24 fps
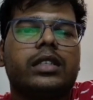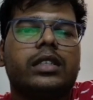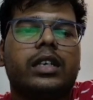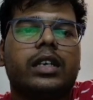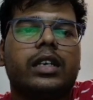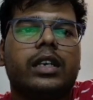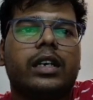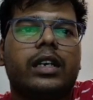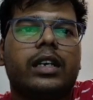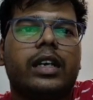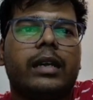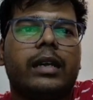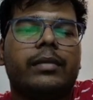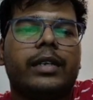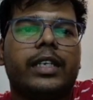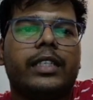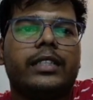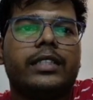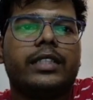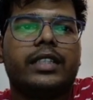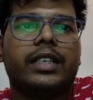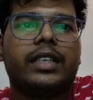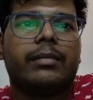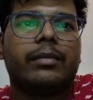I'm
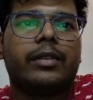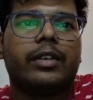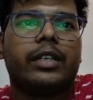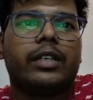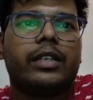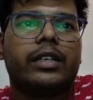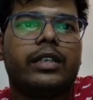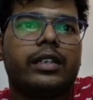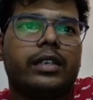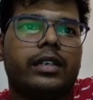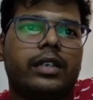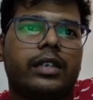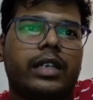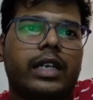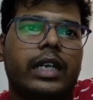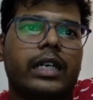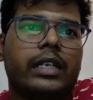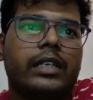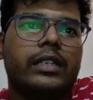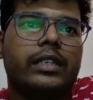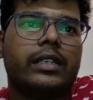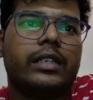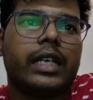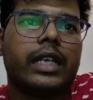guessing, I'm not
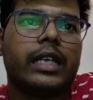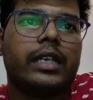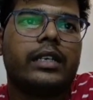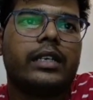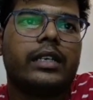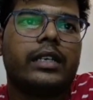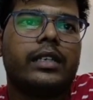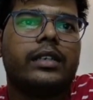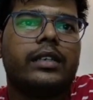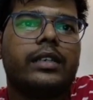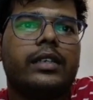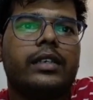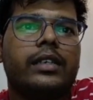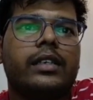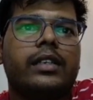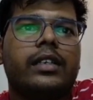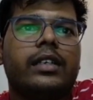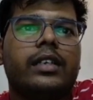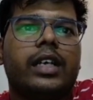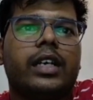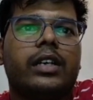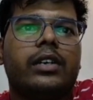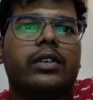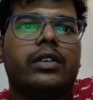right, like
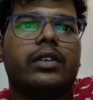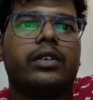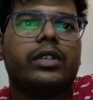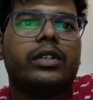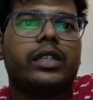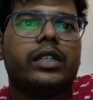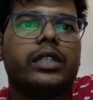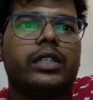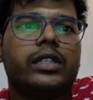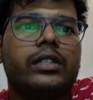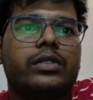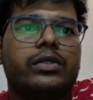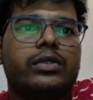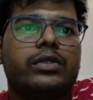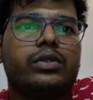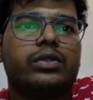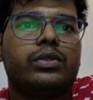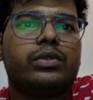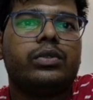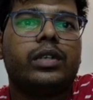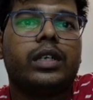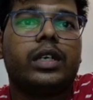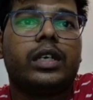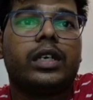I don't know it is
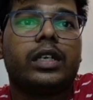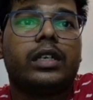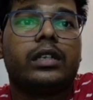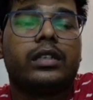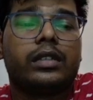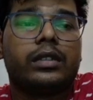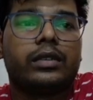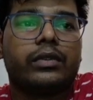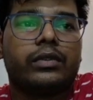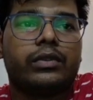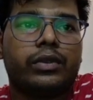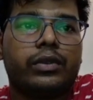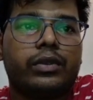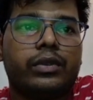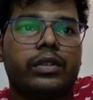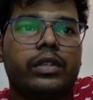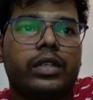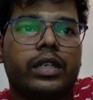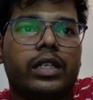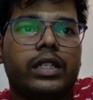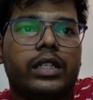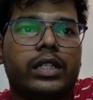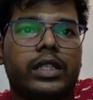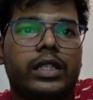2 or
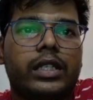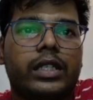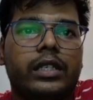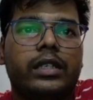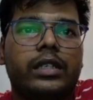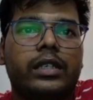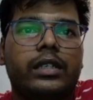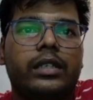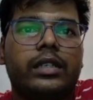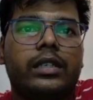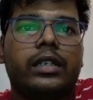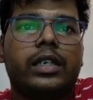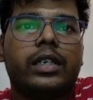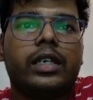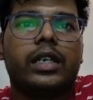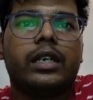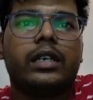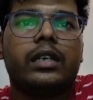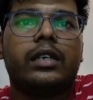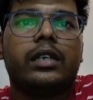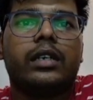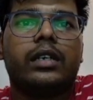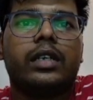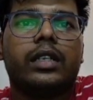4 or 3,
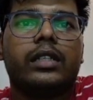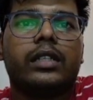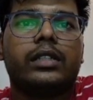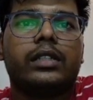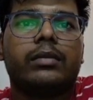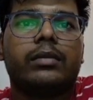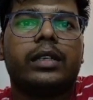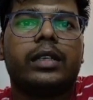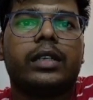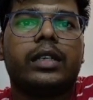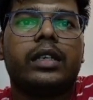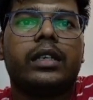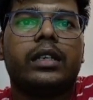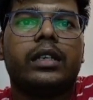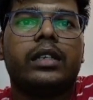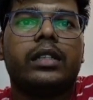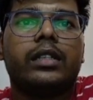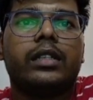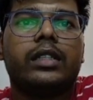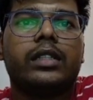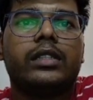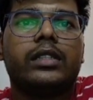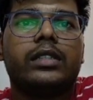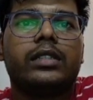and similarly
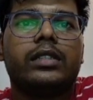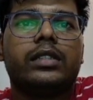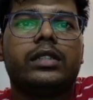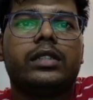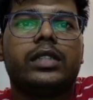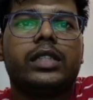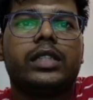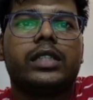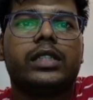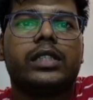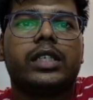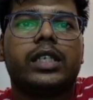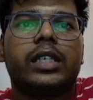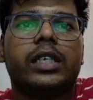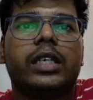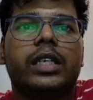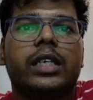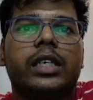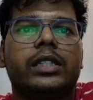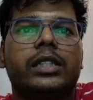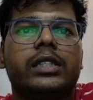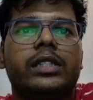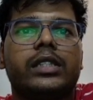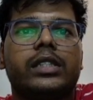this
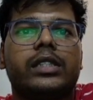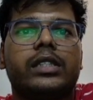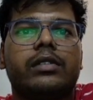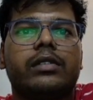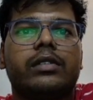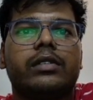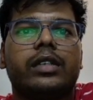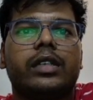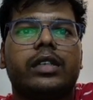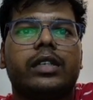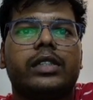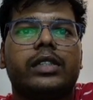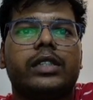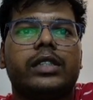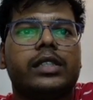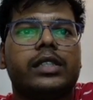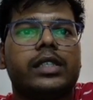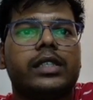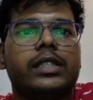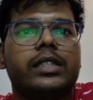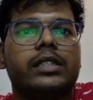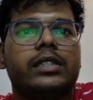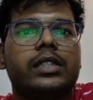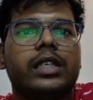68, 67 or
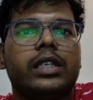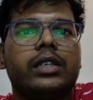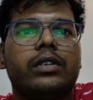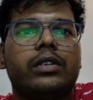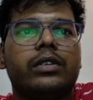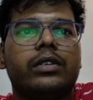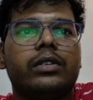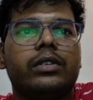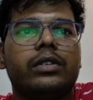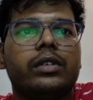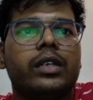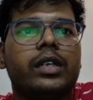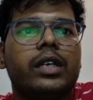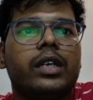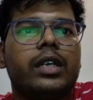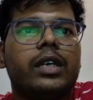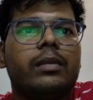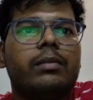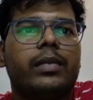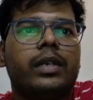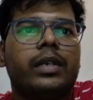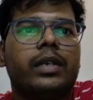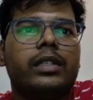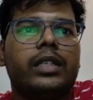66, I don't know,
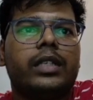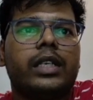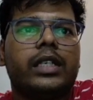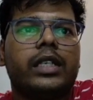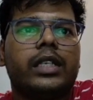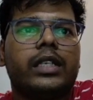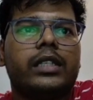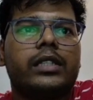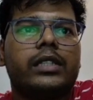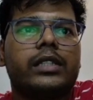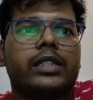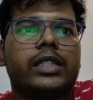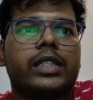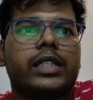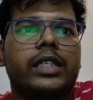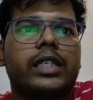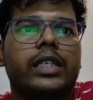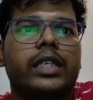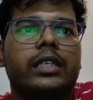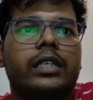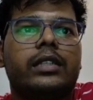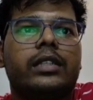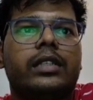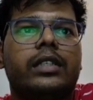but I can
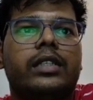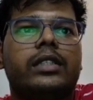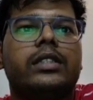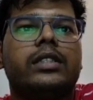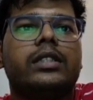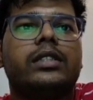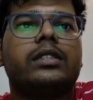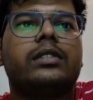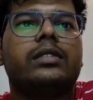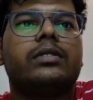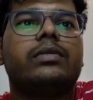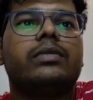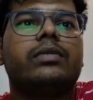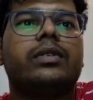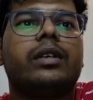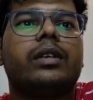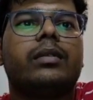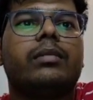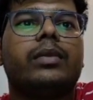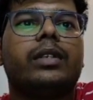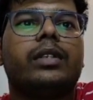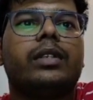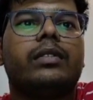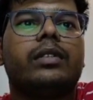say like this is
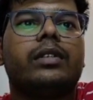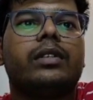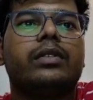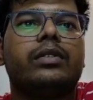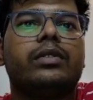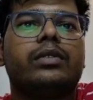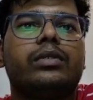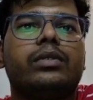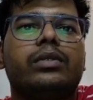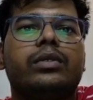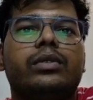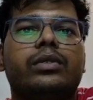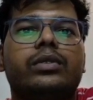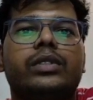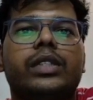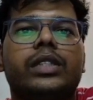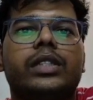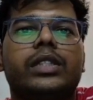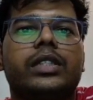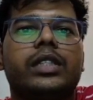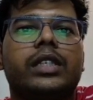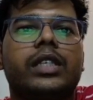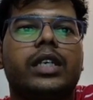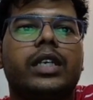from between 2 to
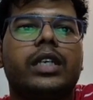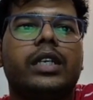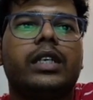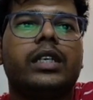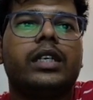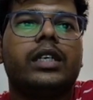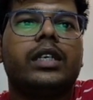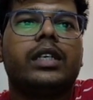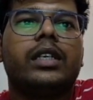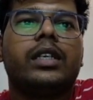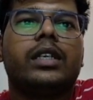68,